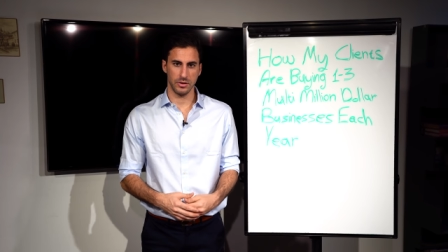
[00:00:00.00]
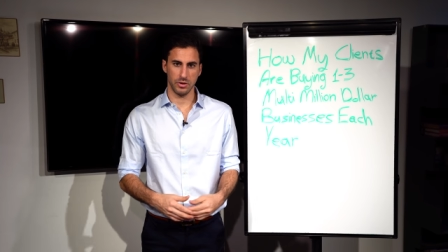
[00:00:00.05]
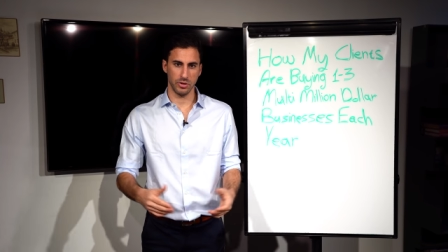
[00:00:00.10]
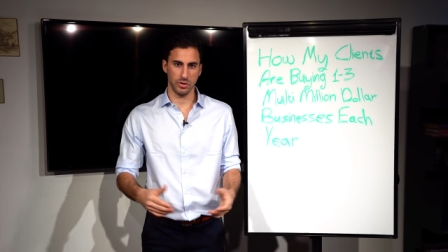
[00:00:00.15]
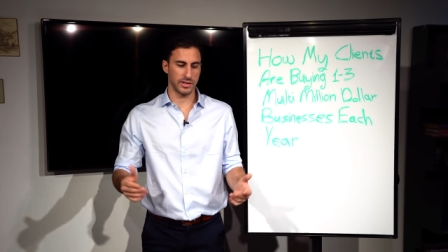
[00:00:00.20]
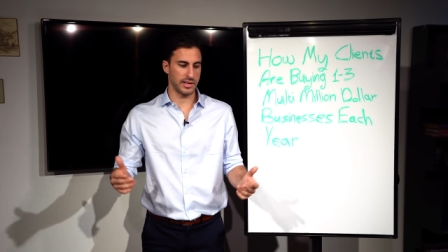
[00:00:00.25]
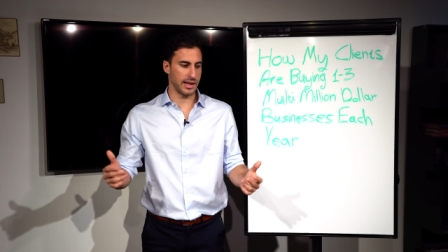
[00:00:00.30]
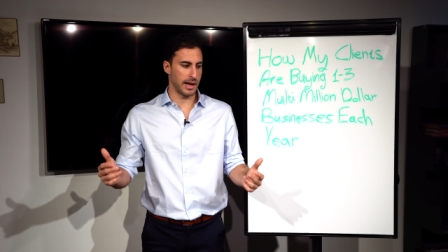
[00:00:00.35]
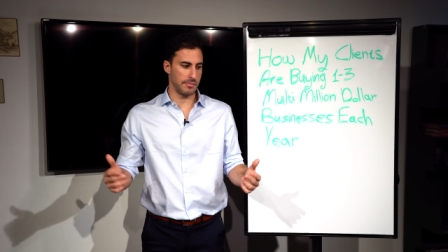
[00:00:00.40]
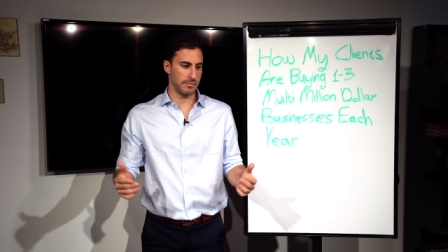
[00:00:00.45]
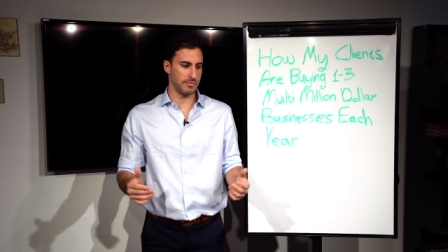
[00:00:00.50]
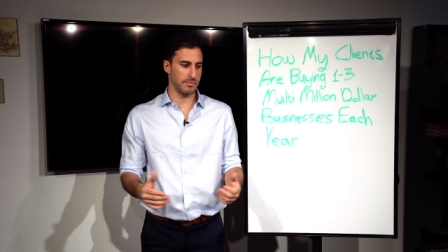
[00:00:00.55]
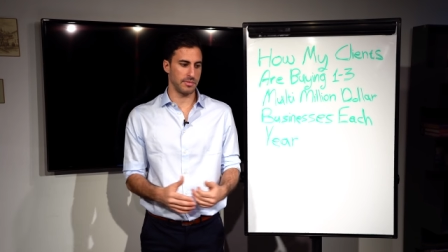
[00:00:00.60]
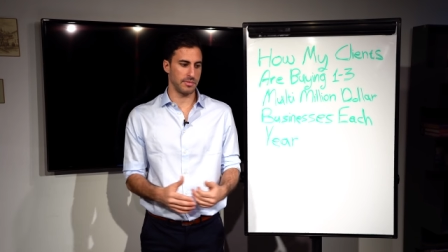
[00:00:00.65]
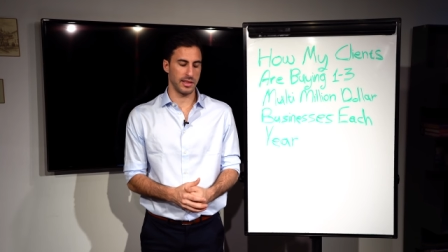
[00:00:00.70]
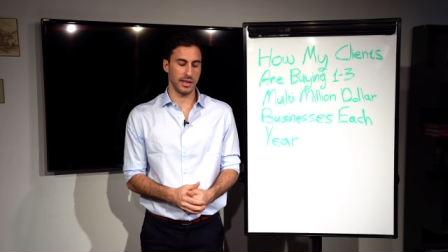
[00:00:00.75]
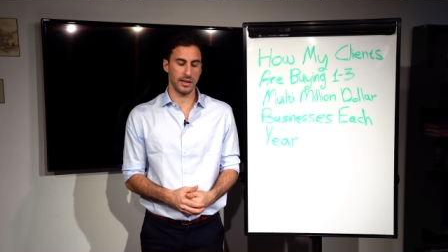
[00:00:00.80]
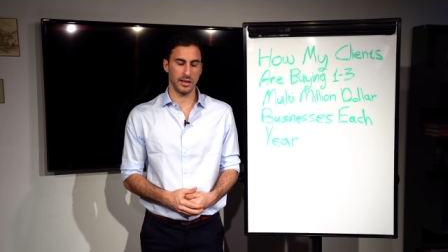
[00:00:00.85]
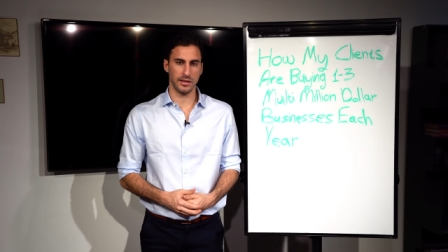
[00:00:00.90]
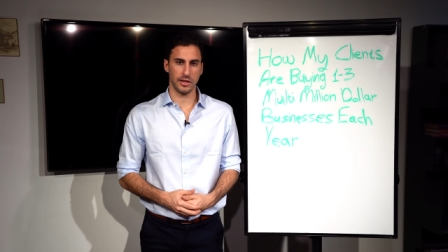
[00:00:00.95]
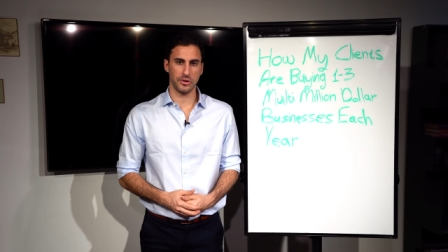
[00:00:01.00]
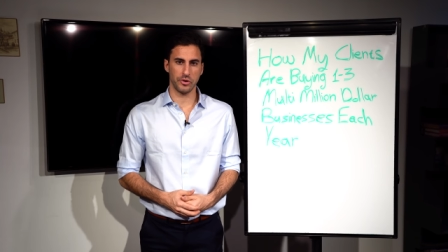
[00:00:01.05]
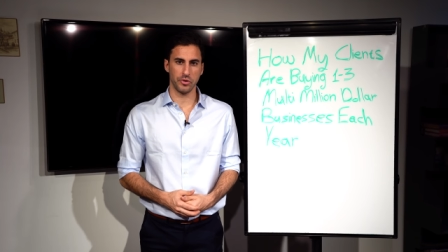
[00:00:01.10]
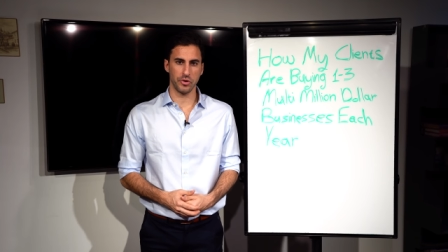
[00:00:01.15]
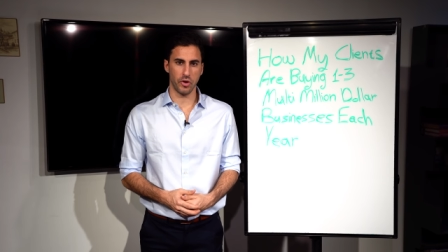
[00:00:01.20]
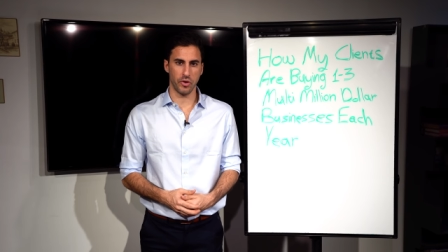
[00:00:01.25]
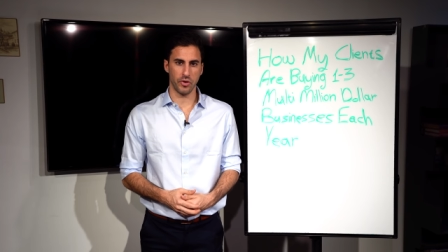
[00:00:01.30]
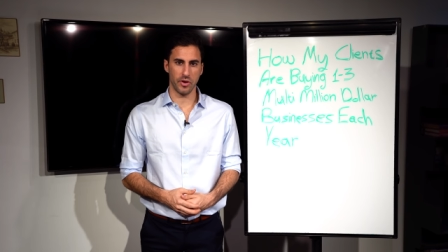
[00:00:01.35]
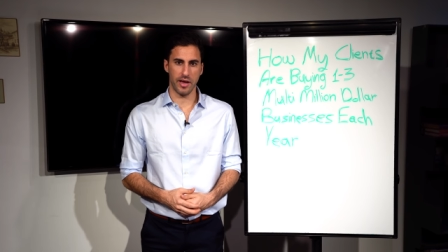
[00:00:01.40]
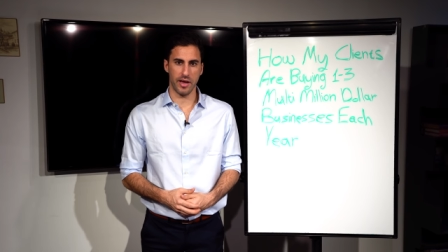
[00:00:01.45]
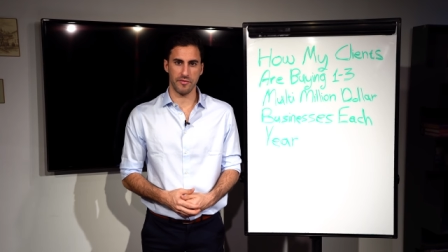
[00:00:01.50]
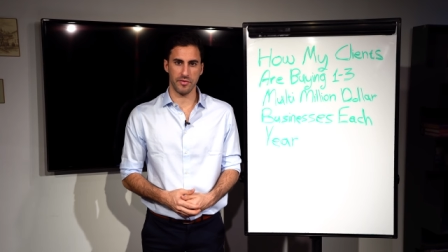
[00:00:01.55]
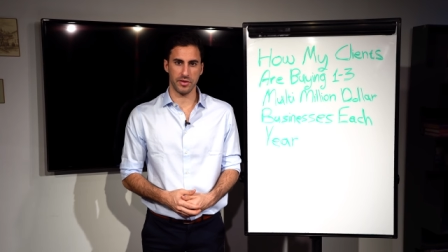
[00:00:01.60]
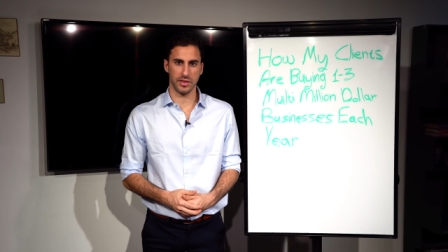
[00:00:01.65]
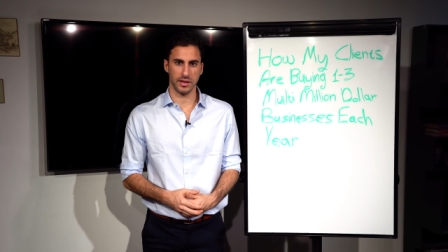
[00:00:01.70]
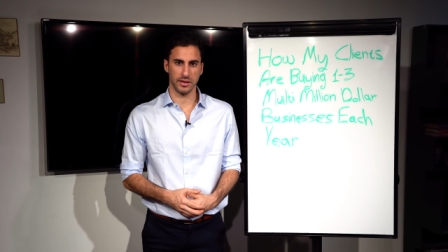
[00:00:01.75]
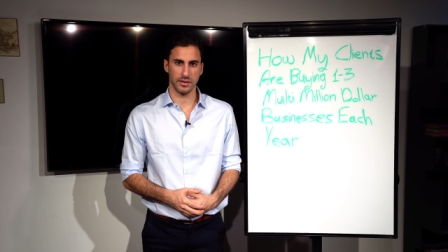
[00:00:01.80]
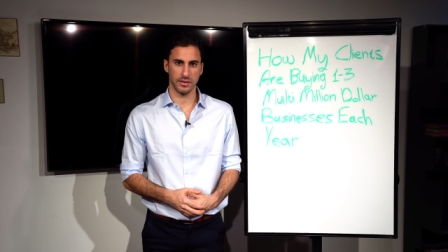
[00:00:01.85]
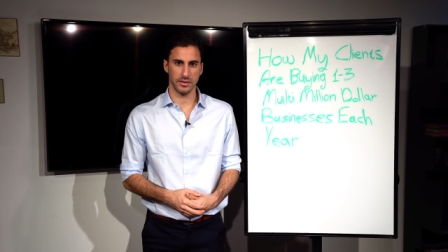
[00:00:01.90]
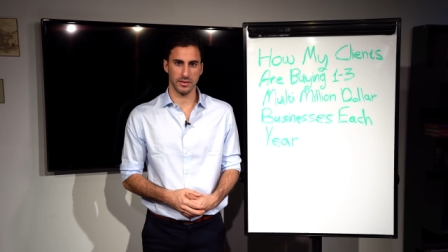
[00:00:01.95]
Don't come thinking that you know
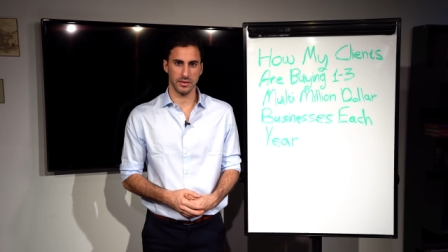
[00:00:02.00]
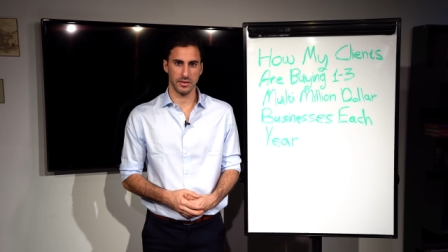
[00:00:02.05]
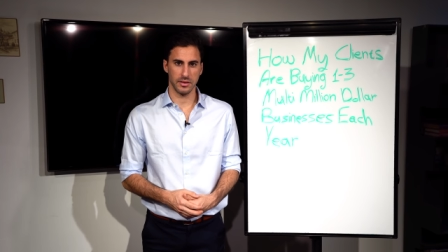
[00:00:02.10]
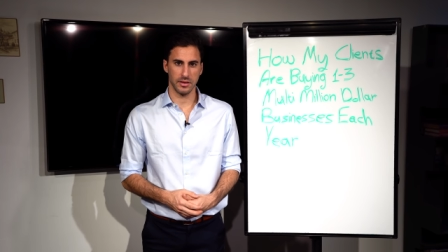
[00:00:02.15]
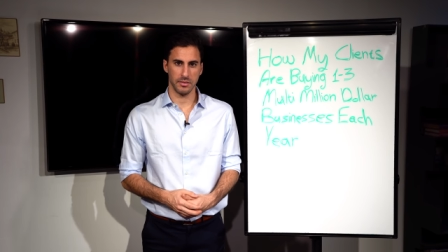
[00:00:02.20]
everything.